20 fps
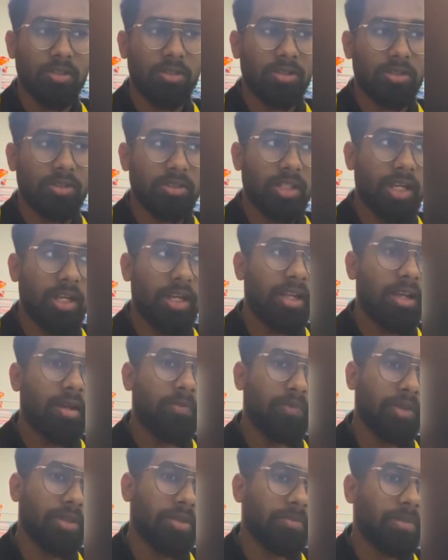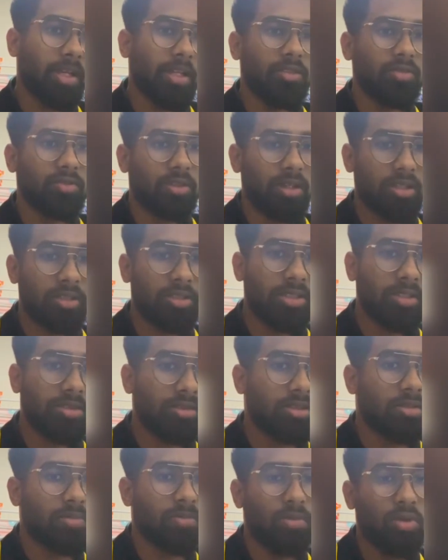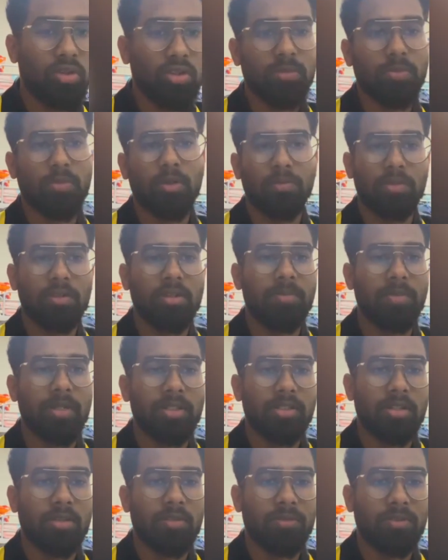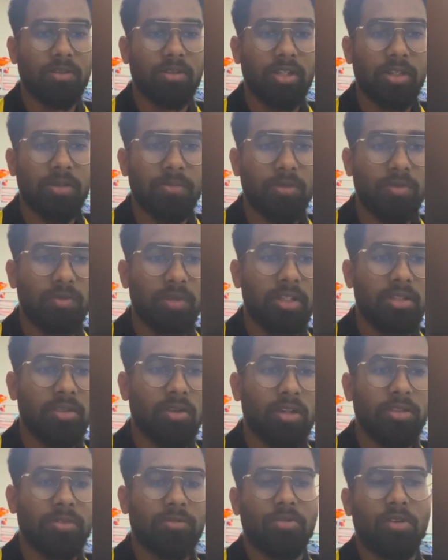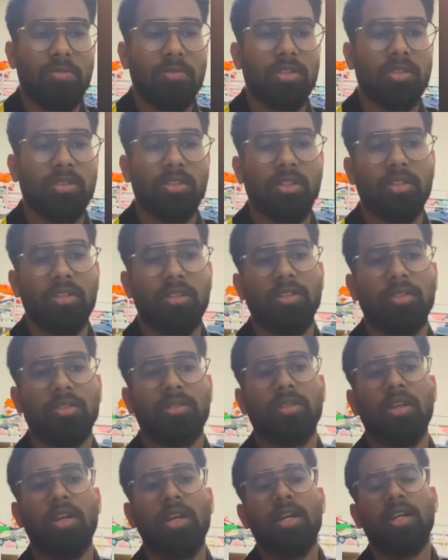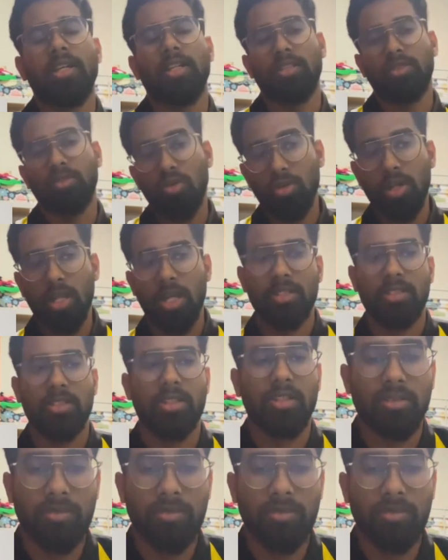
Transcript: So starting up with my introduction, the most popular method for removing noise from a circuit is known as a